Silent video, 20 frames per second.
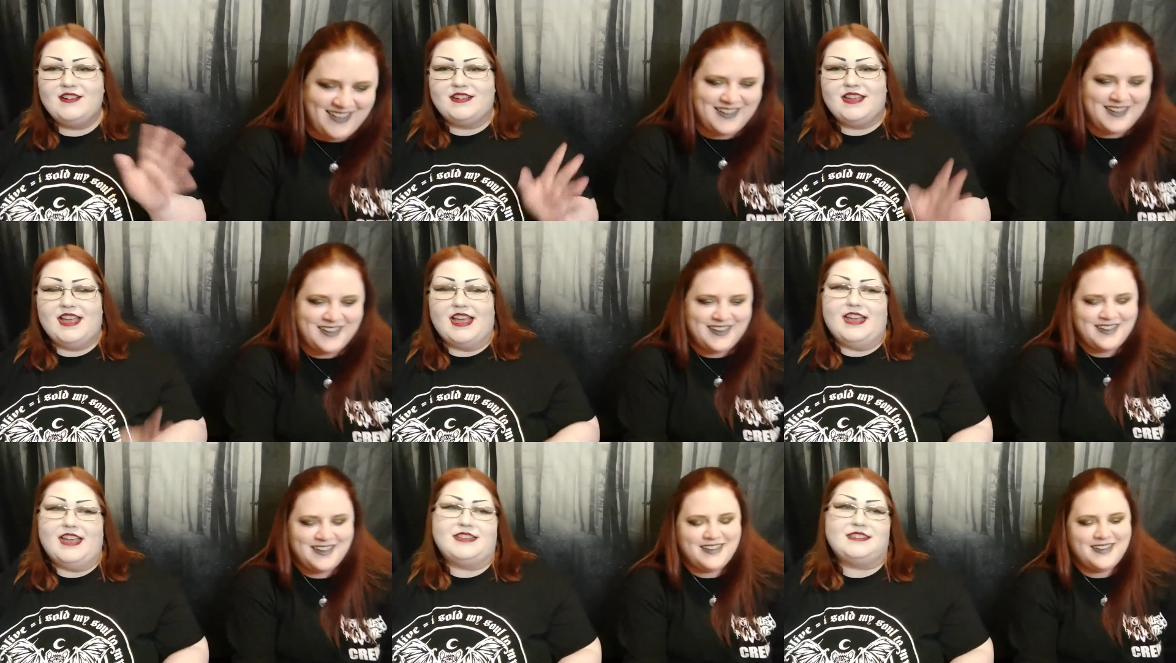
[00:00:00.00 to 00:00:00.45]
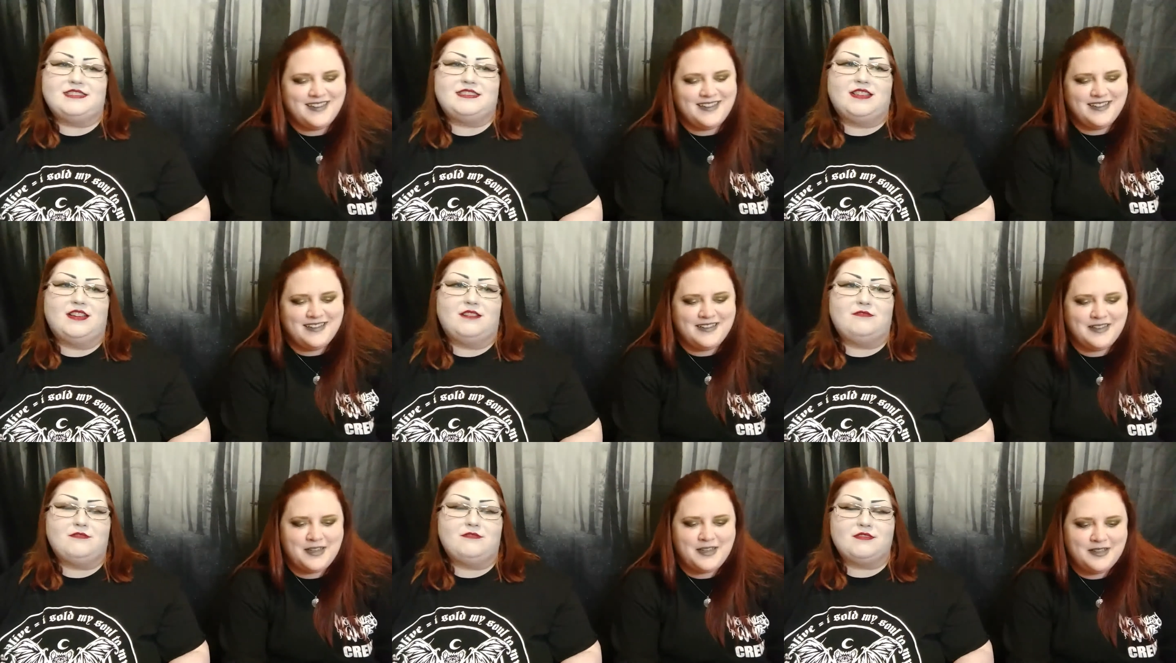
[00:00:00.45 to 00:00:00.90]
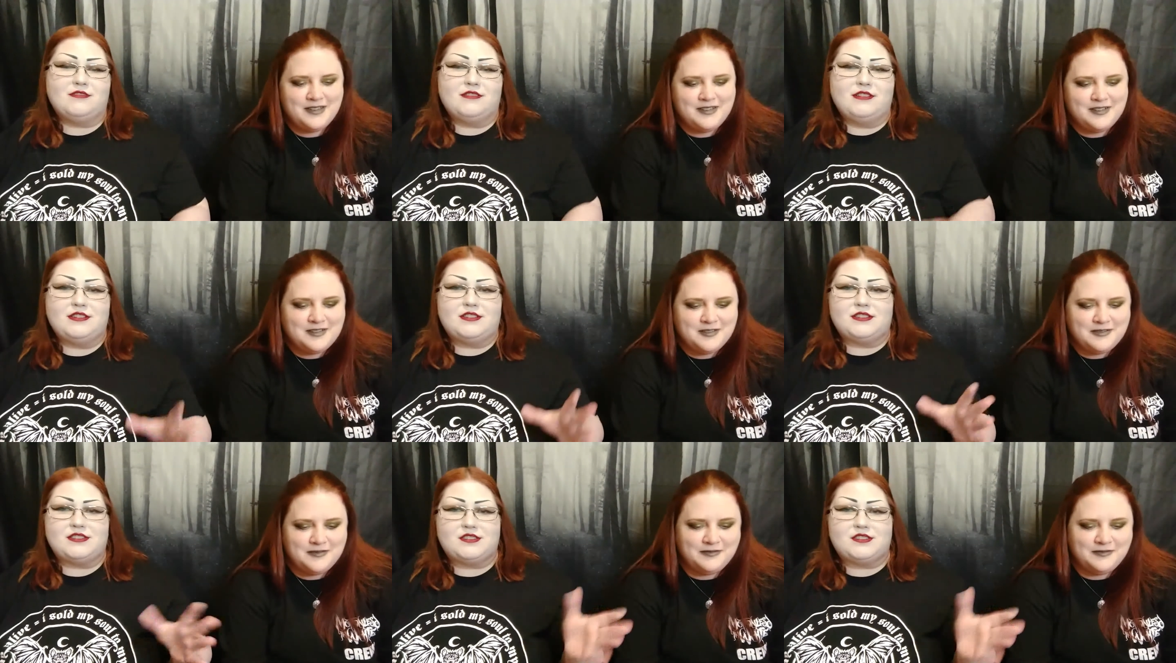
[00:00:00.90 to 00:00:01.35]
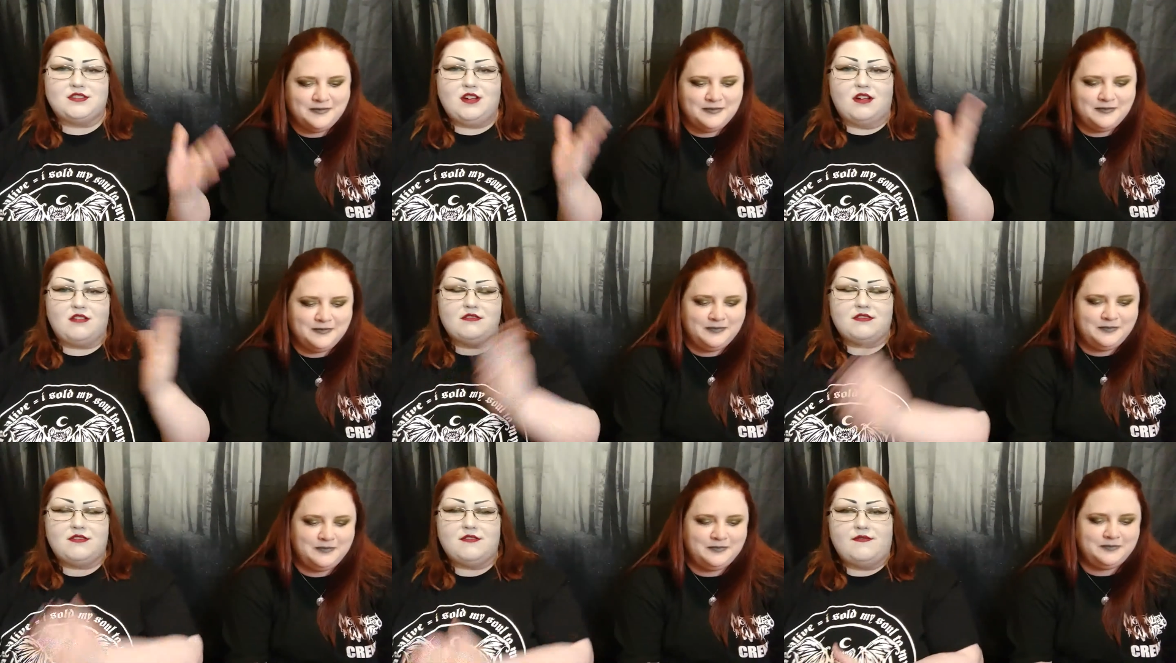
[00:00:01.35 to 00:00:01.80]
Speaker 1: Okay, so we're going to
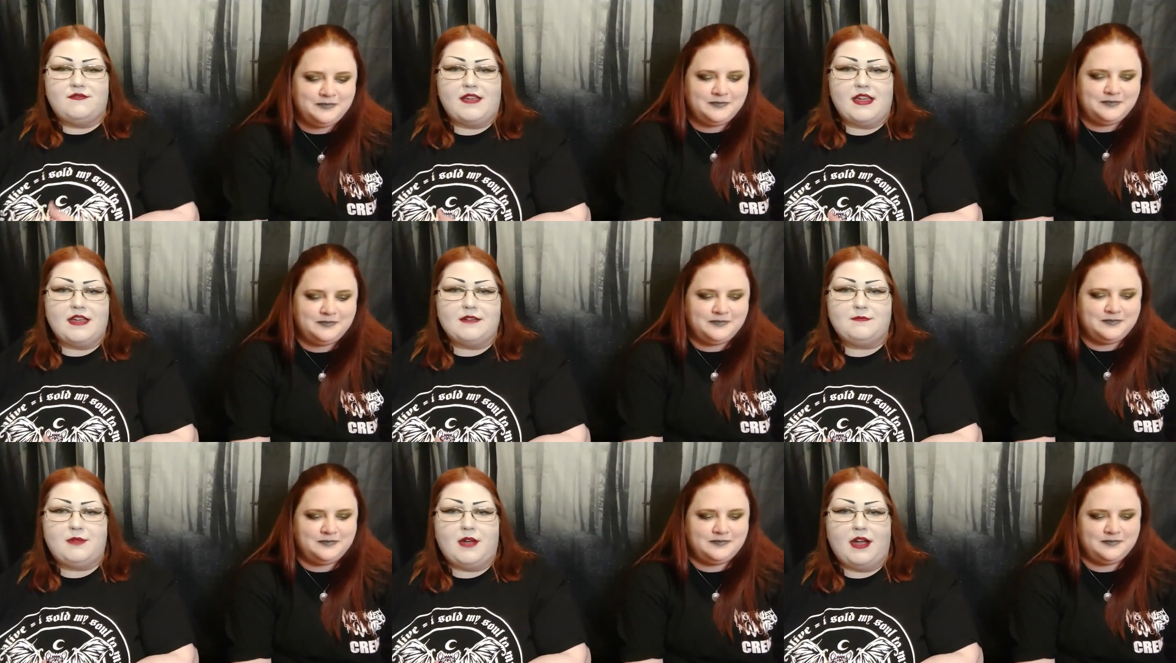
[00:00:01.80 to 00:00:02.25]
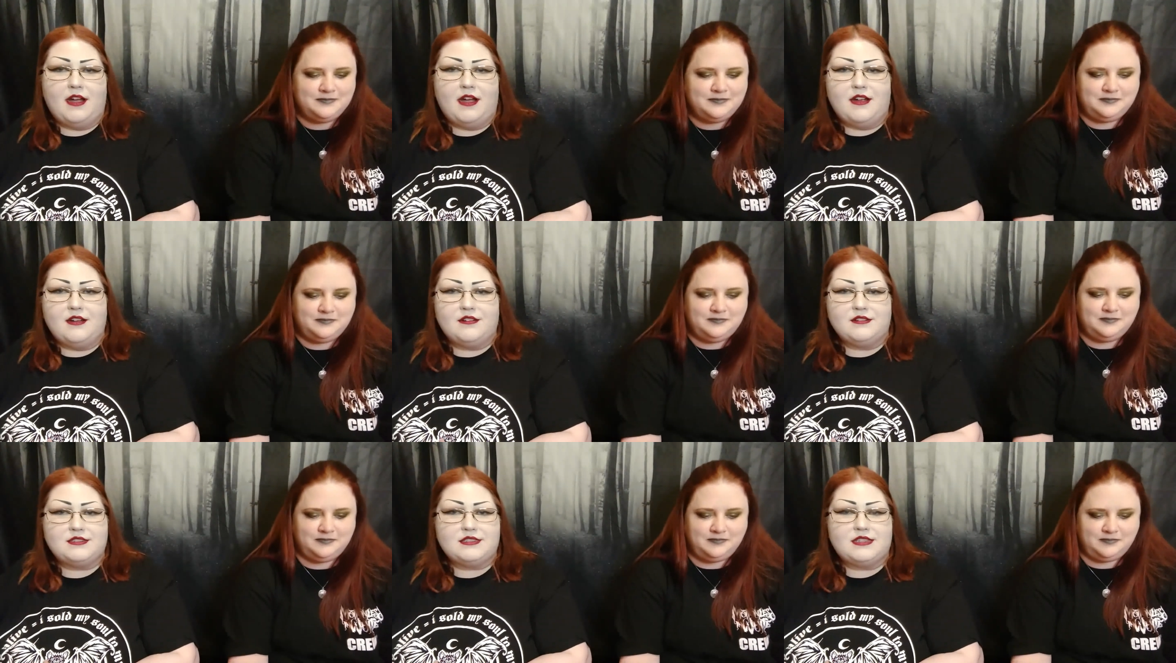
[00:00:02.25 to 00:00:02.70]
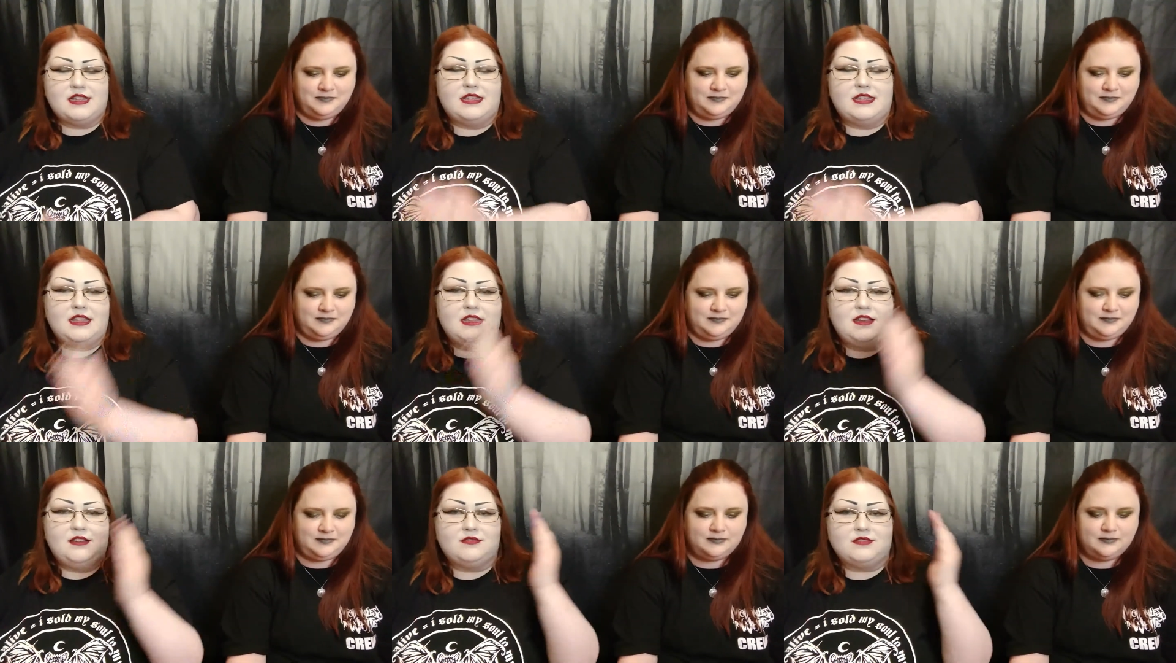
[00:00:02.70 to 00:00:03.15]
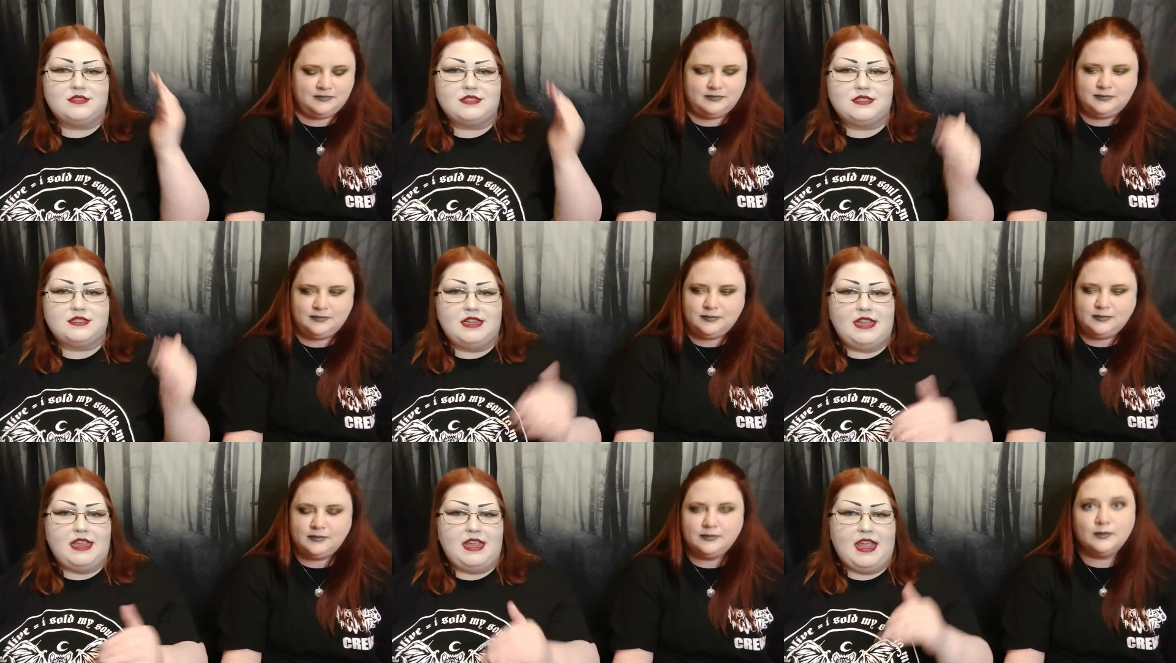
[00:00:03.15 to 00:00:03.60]
start with the vampires, and then you'll
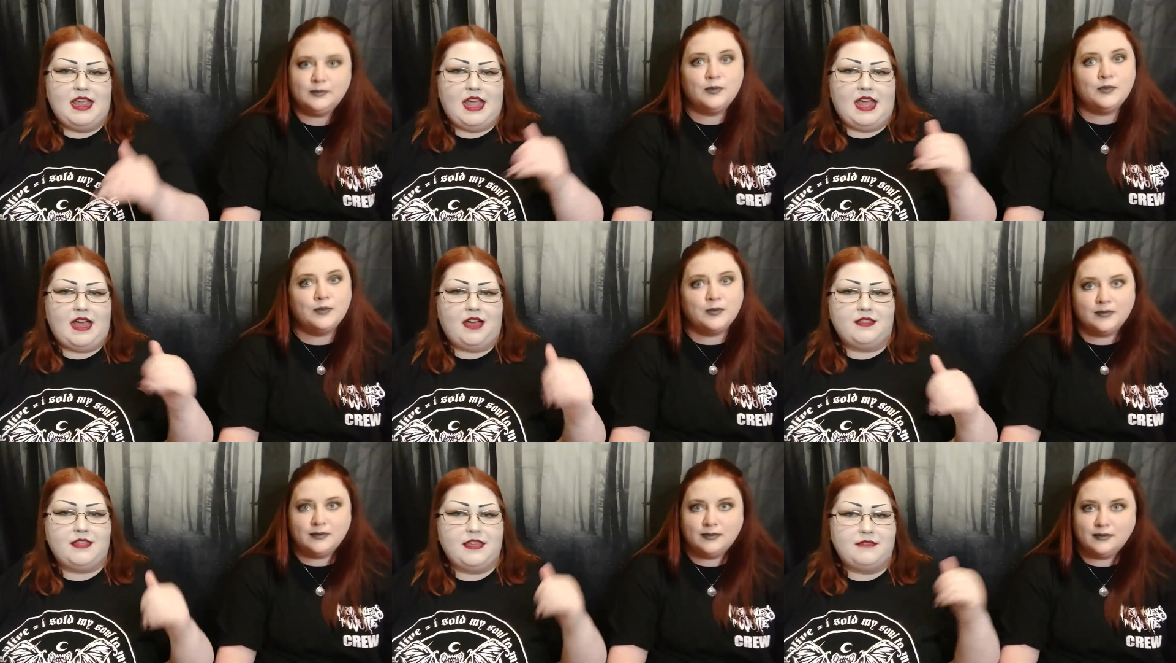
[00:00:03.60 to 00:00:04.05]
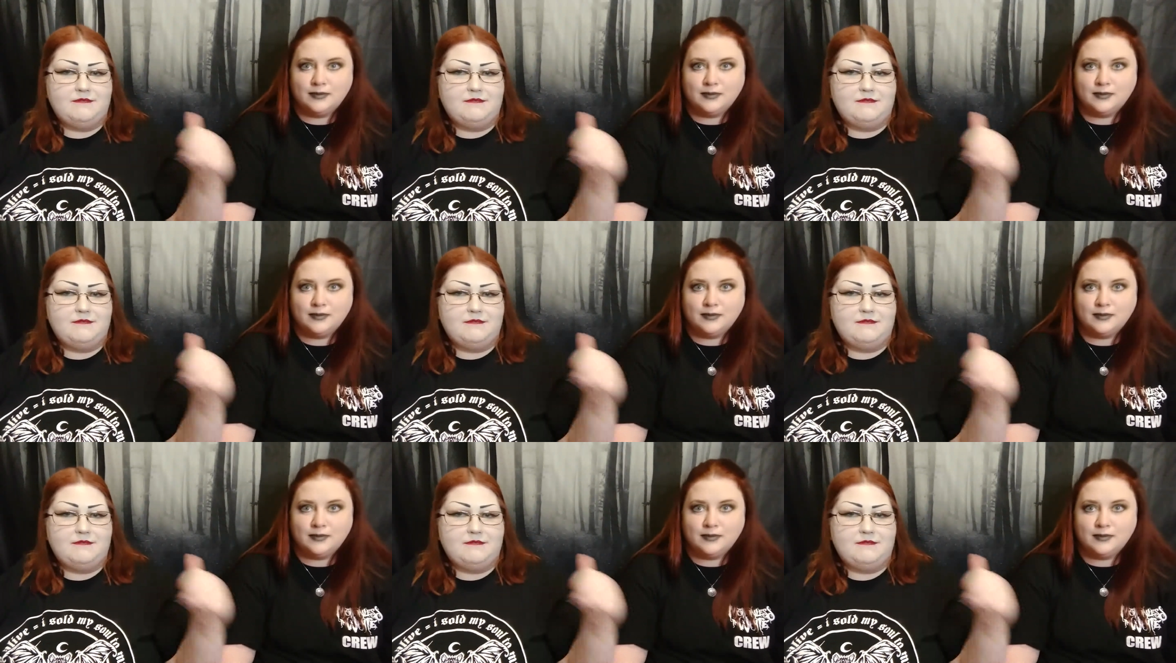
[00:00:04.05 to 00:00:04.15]
see how they